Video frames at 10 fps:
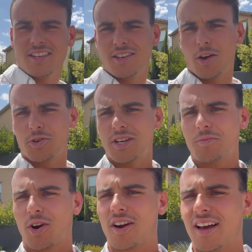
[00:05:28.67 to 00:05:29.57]

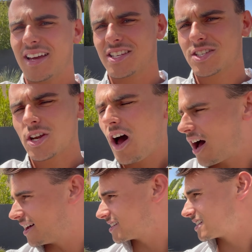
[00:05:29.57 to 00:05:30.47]
Yoshimura
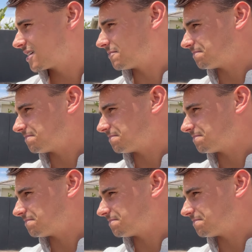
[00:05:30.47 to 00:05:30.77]
exhaust.